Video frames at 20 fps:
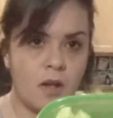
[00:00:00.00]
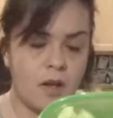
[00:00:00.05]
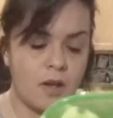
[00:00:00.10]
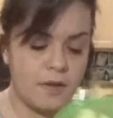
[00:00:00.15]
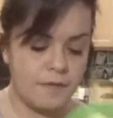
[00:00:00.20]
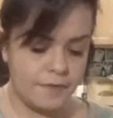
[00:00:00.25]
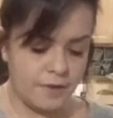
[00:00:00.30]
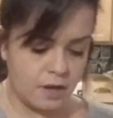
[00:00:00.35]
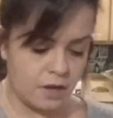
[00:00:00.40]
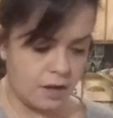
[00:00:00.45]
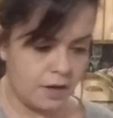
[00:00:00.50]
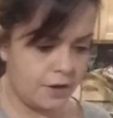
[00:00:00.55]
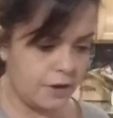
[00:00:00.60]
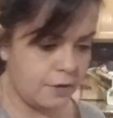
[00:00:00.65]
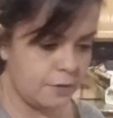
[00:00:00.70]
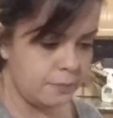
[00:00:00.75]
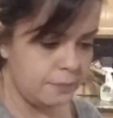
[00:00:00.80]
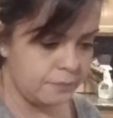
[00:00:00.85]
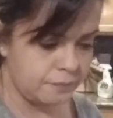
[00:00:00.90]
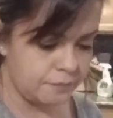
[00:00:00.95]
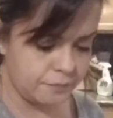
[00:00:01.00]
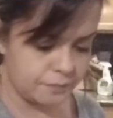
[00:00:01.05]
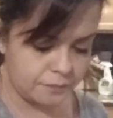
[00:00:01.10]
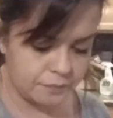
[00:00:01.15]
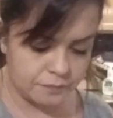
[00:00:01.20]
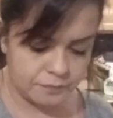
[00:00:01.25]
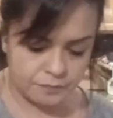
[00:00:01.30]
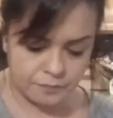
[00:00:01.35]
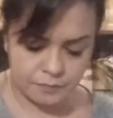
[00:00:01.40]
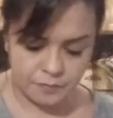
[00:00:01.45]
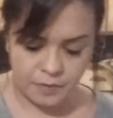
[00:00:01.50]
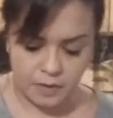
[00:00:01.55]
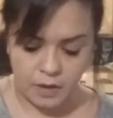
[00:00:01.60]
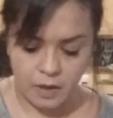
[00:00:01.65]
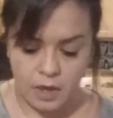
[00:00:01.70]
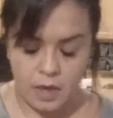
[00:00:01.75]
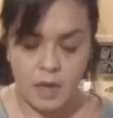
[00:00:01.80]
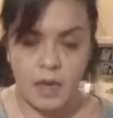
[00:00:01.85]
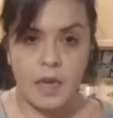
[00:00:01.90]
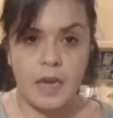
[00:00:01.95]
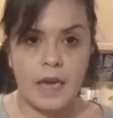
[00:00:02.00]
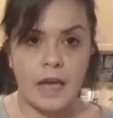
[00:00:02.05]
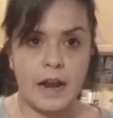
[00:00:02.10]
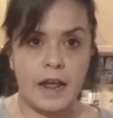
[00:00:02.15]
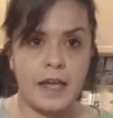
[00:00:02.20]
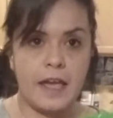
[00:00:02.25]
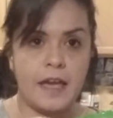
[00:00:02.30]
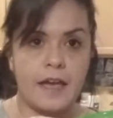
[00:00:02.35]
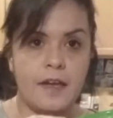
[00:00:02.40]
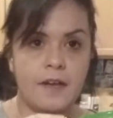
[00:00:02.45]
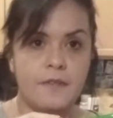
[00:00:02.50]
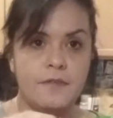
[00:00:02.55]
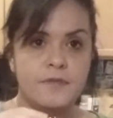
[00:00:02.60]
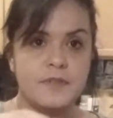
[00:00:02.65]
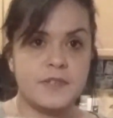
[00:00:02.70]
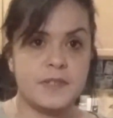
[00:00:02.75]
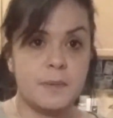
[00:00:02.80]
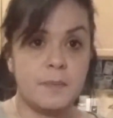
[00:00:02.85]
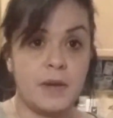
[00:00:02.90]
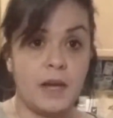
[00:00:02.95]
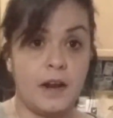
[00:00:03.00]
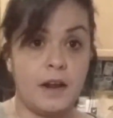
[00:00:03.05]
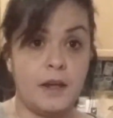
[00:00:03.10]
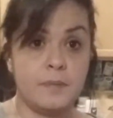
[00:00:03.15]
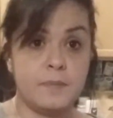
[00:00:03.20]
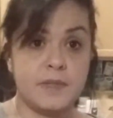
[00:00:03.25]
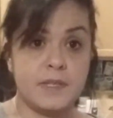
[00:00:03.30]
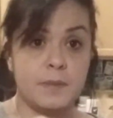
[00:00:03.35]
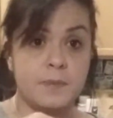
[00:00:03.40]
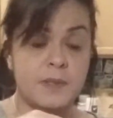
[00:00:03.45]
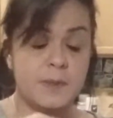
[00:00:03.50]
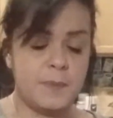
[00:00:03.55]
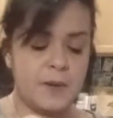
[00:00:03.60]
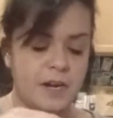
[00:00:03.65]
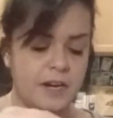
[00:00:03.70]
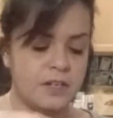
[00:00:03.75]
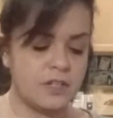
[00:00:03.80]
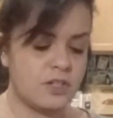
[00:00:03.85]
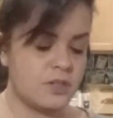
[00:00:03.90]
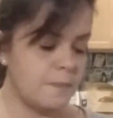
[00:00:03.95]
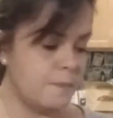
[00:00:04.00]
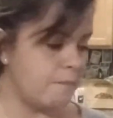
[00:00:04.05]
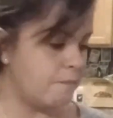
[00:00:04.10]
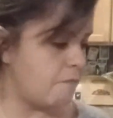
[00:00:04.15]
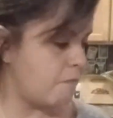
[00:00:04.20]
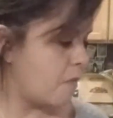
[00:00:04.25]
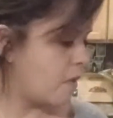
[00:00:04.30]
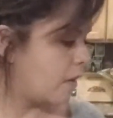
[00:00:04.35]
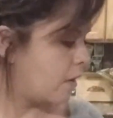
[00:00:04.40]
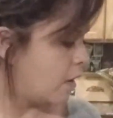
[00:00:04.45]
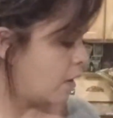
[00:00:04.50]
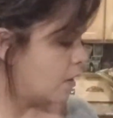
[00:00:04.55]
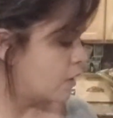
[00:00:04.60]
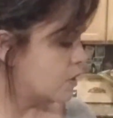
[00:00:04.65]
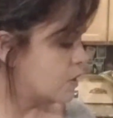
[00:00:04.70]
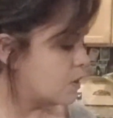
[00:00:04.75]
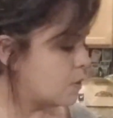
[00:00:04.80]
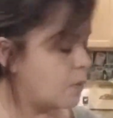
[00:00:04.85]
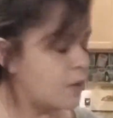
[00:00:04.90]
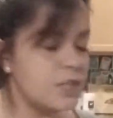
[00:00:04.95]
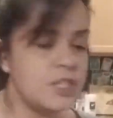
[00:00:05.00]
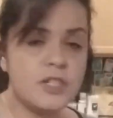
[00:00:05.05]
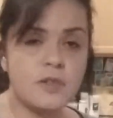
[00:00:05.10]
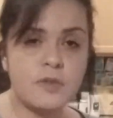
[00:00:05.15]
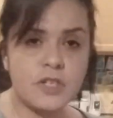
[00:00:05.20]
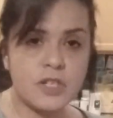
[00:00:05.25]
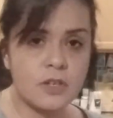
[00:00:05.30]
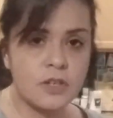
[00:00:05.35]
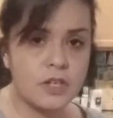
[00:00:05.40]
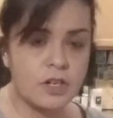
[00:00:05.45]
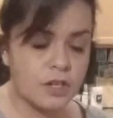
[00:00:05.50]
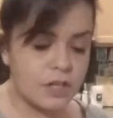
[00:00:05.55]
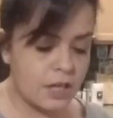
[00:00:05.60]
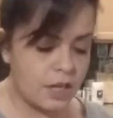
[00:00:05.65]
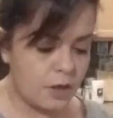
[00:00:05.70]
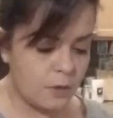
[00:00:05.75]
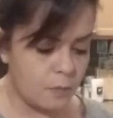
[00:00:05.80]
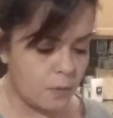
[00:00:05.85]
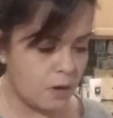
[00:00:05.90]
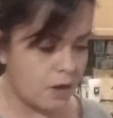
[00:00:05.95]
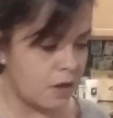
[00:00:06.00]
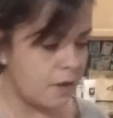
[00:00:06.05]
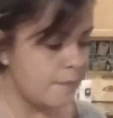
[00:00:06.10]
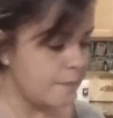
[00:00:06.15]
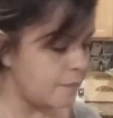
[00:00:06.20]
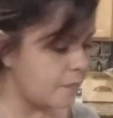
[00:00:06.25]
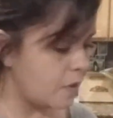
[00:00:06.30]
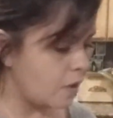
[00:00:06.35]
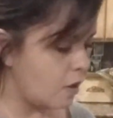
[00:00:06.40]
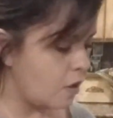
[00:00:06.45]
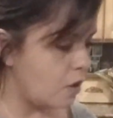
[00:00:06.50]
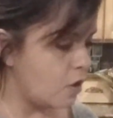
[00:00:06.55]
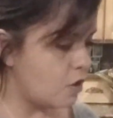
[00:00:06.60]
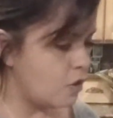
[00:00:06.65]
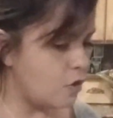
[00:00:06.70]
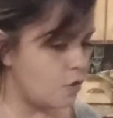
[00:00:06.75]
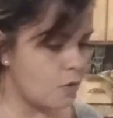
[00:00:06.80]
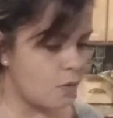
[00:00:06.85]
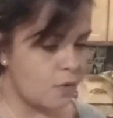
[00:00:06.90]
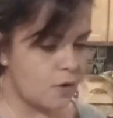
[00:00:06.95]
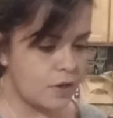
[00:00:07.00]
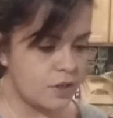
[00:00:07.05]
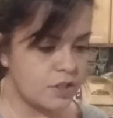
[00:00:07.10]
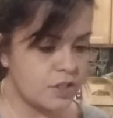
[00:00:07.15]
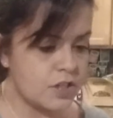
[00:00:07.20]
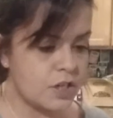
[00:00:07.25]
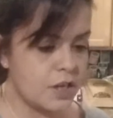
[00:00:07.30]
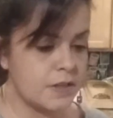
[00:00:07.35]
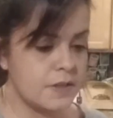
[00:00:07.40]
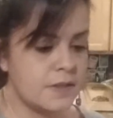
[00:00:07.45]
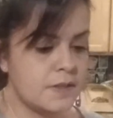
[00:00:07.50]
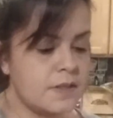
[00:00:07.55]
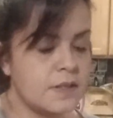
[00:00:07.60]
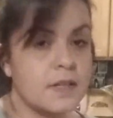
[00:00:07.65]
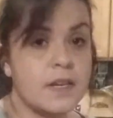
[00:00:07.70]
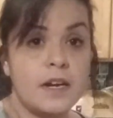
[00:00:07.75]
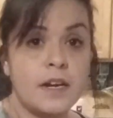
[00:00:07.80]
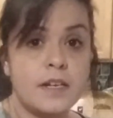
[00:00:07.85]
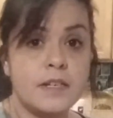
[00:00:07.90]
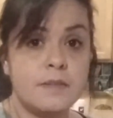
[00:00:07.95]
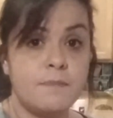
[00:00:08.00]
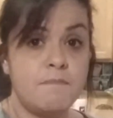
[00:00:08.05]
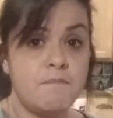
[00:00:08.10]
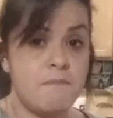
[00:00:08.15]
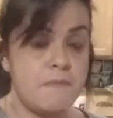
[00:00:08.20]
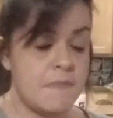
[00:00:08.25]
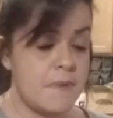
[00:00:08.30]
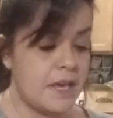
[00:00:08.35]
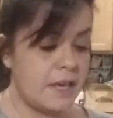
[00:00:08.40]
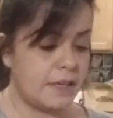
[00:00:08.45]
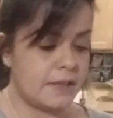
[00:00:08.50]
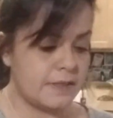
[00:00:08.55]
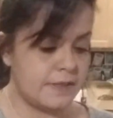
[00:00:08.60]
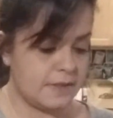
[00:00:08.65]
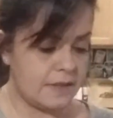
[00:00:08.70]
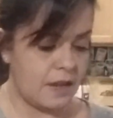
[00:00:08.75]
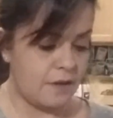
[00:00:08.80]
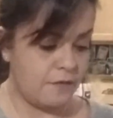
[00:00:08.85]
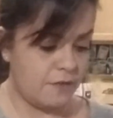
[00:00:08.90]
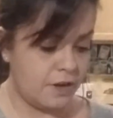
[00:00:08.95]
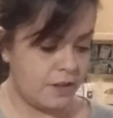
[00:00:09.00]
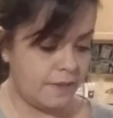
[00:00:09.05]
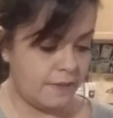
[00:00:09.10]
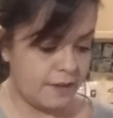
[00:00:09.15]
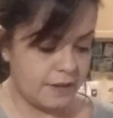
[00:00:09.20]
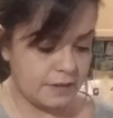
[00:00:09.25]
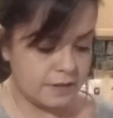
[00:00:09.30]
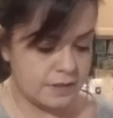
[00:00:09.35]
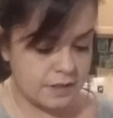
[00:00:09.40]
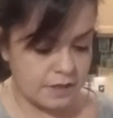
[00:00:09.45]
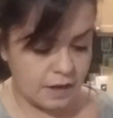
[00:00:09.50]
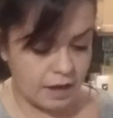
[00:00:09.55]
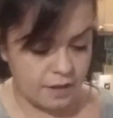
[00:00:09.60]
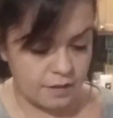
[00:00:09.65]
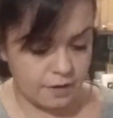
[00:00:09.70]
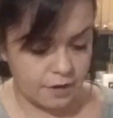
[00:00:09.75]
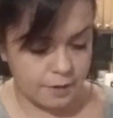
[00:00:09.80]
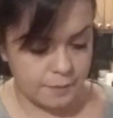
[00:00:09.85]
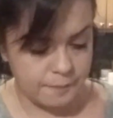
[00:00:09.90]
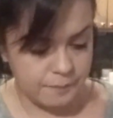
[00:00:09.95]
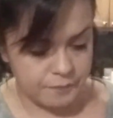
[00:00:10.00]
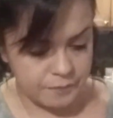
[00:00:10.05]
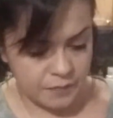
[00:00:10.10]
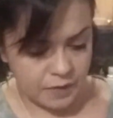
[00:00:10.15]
avocado, and I have cut up some spinach. So once you chill your quinoa, you're just gonna mix everything together.